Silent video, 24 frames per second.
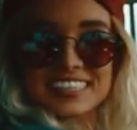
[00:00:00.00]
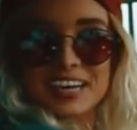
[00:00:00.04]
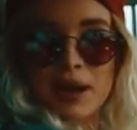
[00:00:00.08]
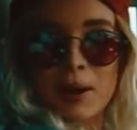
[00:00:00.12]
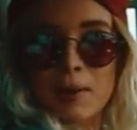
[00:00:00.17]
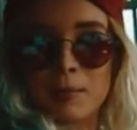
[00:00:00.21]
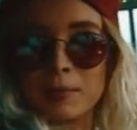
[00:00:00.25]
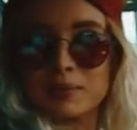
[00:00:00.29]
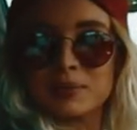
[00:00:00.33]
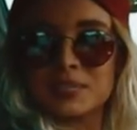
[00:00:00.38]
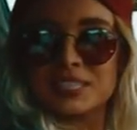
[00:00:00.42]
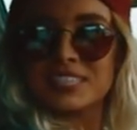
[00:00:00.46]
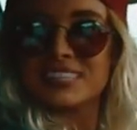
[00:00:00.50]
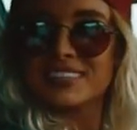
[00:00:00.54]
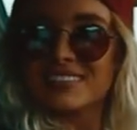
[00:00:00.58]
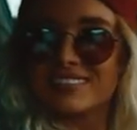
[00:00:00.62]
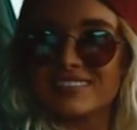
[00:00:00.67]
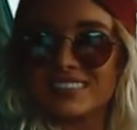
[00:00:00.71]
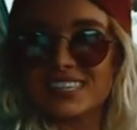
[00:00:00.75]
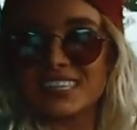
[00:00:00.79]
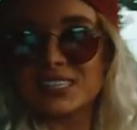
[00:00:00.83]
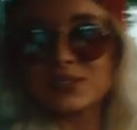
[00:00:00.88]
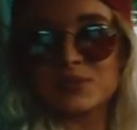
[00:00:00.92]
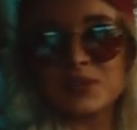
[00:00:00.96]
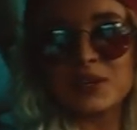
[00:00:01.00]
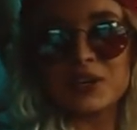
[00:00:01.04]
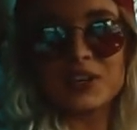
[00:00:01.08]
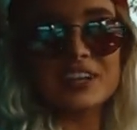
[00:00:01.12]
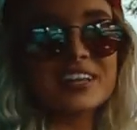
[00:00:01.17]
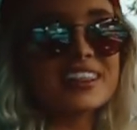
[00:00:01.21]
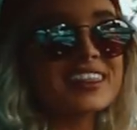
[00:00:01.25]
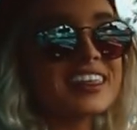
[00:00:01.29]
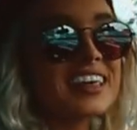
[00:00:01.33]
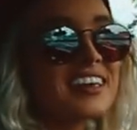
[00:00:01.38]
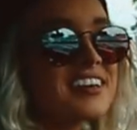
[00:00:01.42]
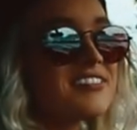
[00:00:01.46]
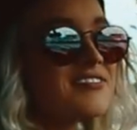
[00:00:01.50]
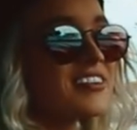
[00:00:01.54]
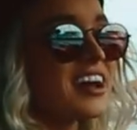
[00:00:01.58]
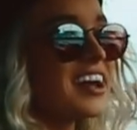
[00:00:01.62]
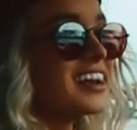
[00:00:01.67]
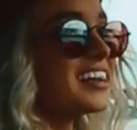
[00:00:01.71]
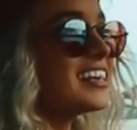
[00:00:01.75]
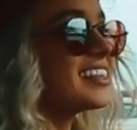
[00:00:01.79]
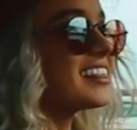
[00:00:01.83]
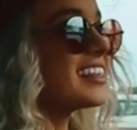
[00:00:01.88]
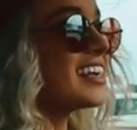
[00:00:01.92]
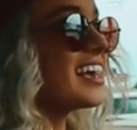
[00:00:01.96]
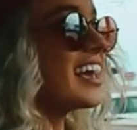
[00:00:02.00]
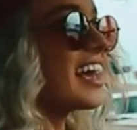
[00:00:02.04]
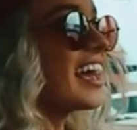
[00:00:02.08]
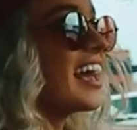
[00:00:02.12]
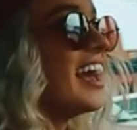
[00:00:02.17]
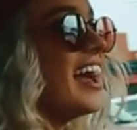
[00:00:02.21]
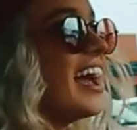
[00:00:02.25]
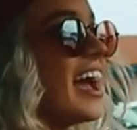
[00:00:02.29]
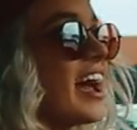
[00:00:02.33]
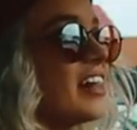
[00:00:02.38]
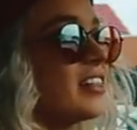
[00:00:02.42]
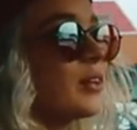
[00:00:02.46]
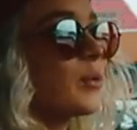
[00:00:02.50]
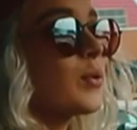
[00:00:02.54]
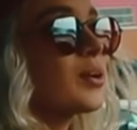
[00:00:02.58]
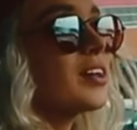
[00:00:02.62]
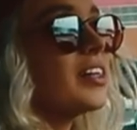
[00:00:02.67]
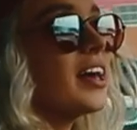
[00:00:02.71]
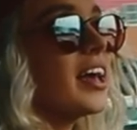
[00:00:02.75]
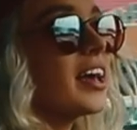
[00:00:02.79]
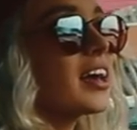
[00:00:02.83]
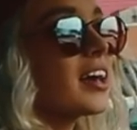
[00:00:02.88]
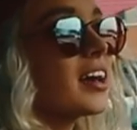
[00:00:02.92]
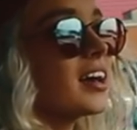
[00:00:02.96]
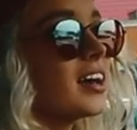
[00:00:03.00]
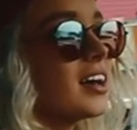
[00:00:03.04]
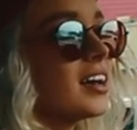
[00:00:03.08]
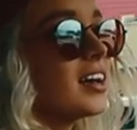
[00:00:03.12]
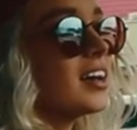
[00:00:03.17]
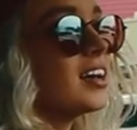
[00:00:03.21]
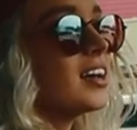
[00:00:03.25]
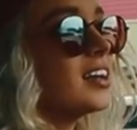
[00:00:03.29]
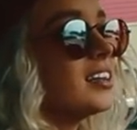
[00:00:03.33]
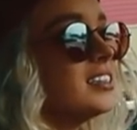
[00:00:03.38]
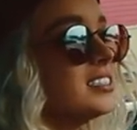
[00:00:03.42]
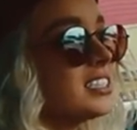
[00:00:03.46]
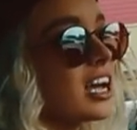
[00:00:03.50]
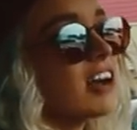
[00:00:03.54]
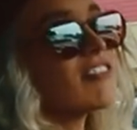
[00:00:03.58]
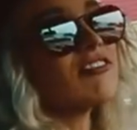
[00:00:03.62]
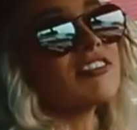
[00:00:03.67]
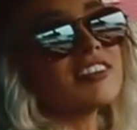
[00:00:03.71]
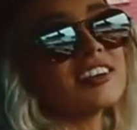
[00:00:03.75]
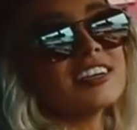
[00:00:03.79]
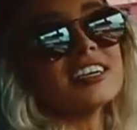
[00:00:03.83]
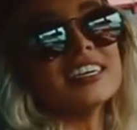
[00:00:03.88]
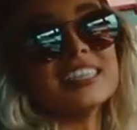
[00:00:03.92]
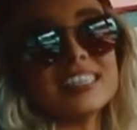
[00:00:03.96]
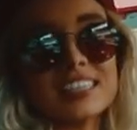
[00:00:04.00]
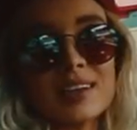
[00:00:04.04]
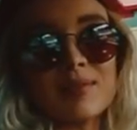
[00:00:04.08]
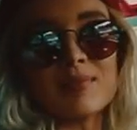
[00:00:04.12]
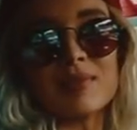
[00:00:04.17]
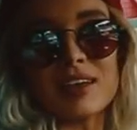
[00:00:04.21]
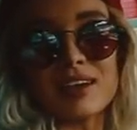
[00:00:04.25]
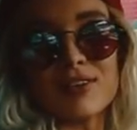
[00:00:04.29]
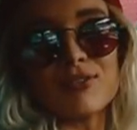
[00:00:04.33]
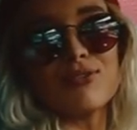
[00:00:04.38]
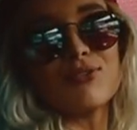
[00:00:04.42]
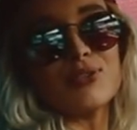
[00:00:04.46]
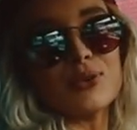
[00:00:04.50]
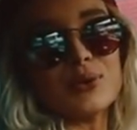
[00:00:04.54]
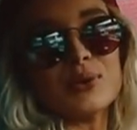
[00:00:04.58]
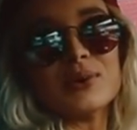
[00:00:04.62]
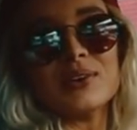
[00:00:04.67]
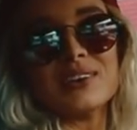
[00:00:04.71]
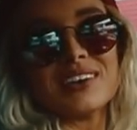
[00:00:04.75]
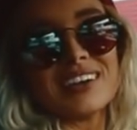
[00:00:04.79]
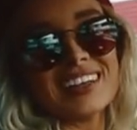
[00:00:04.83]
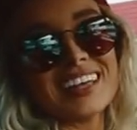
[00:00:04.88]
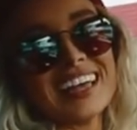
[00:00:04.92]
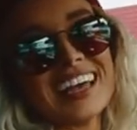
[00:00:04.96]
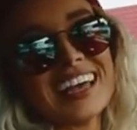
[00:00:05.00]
stumped because we, we couldn't think of anything, and then we're like, definitely something food.